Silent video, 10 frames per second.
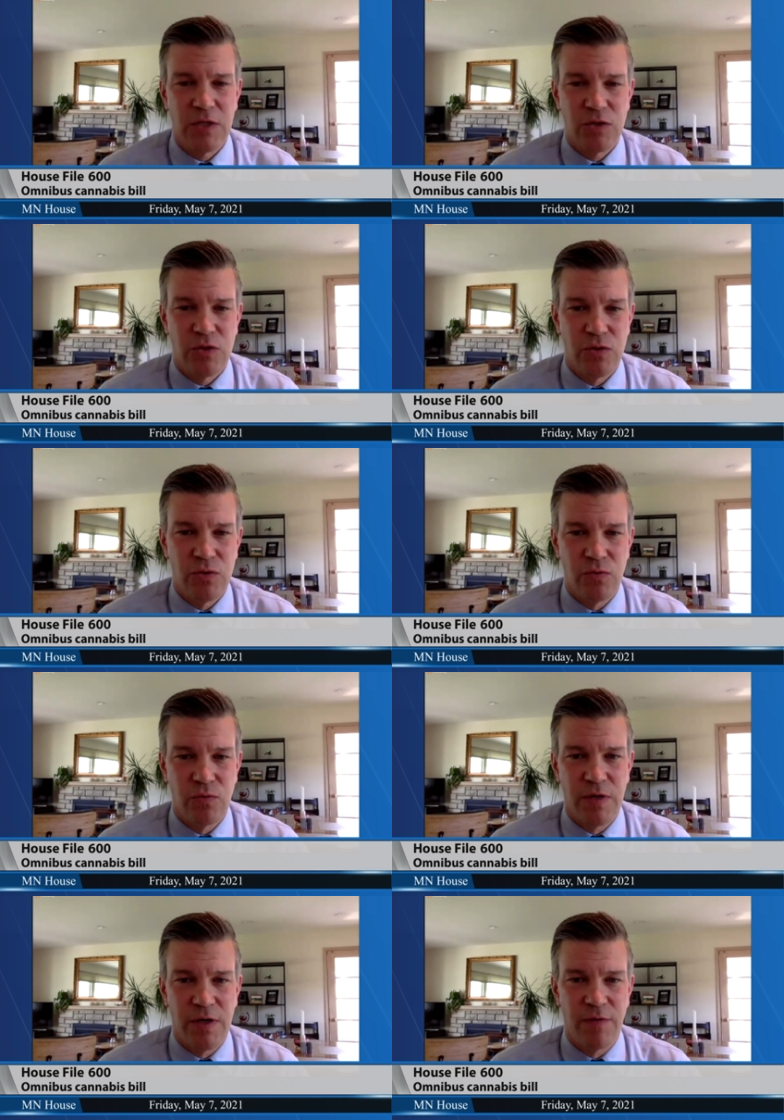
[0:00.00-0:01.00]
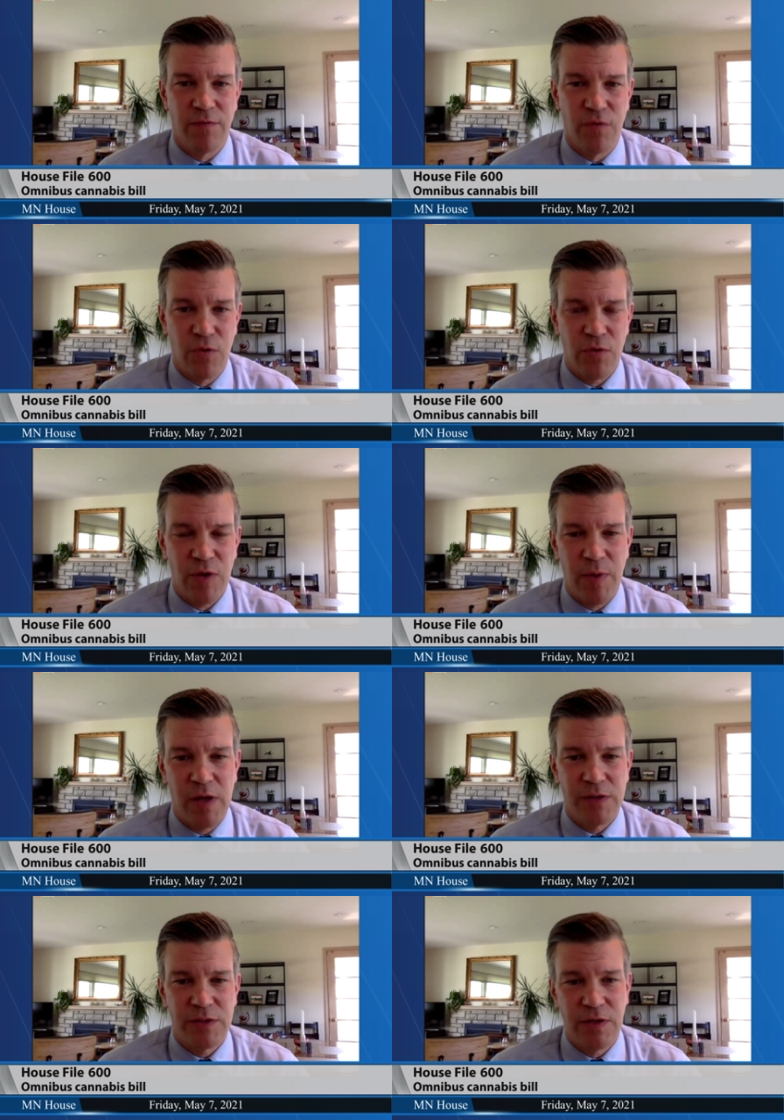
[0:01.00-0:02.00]
to further a
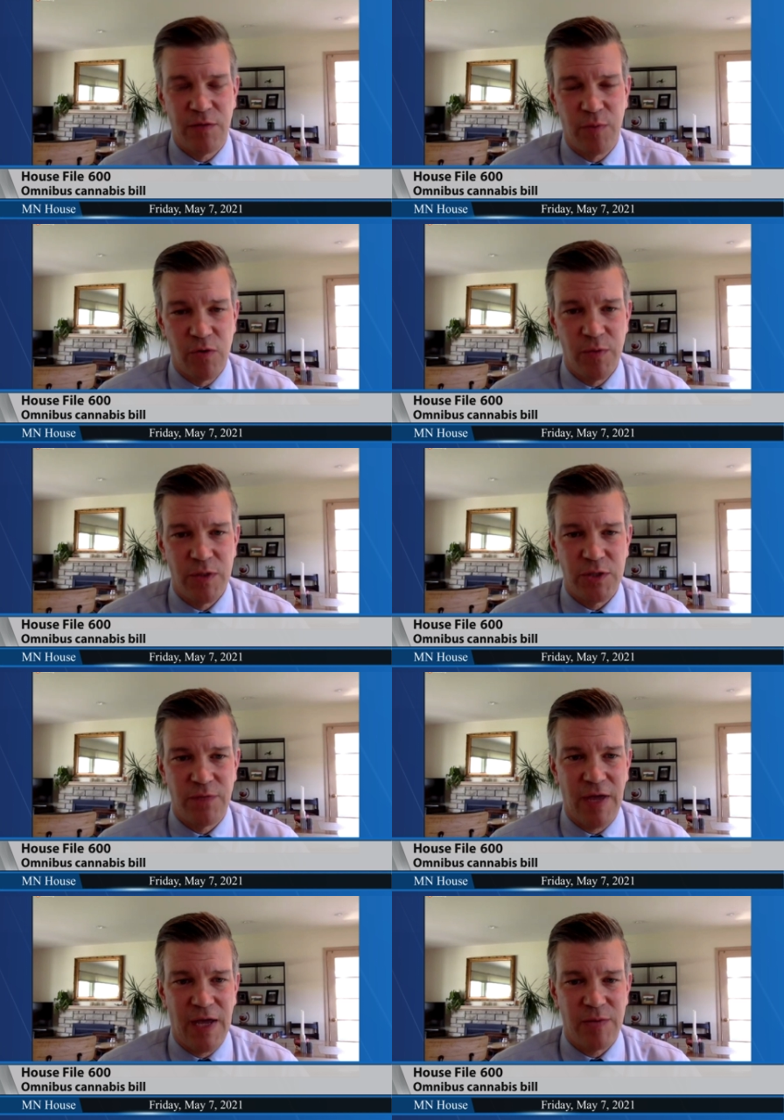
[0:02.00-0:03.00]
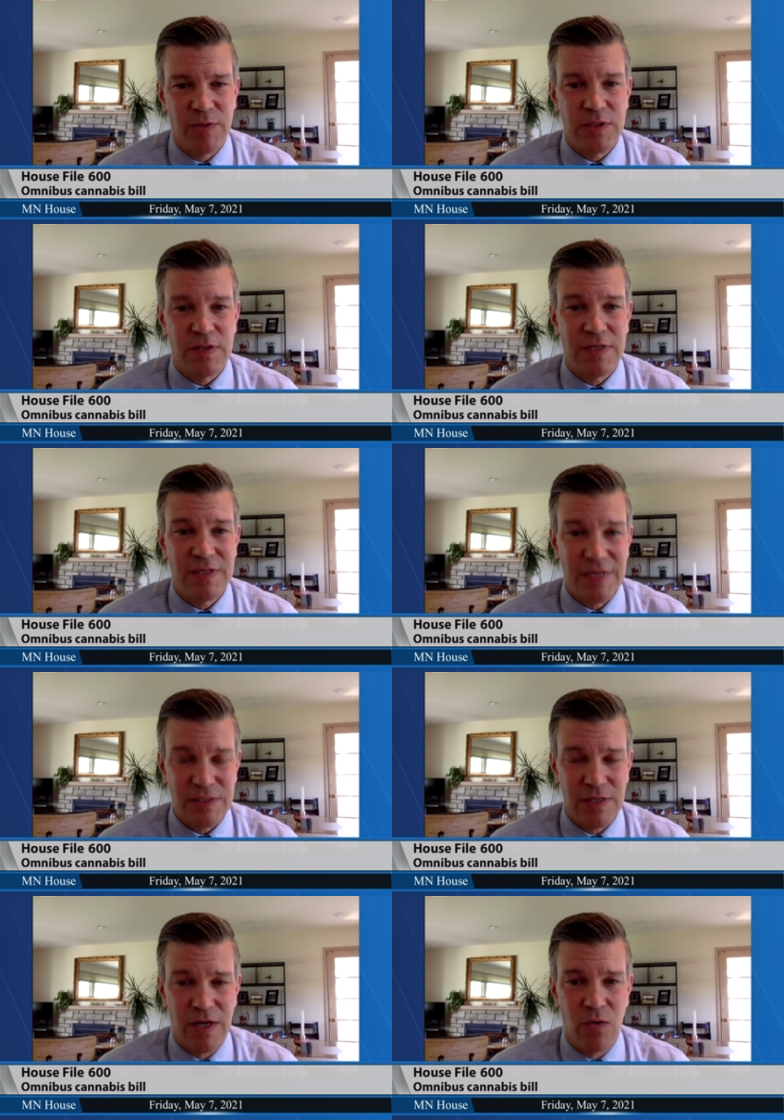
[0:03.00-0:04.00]
policy of prohibition of cannabis that
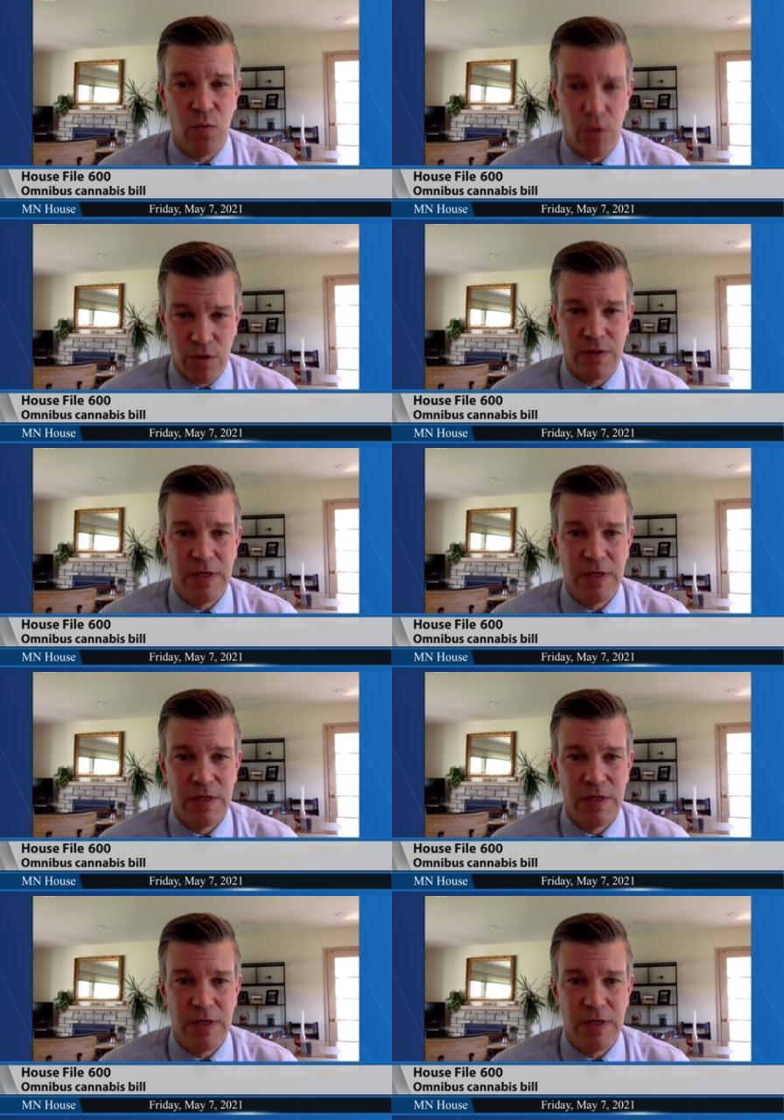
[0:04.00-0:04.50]
does not work.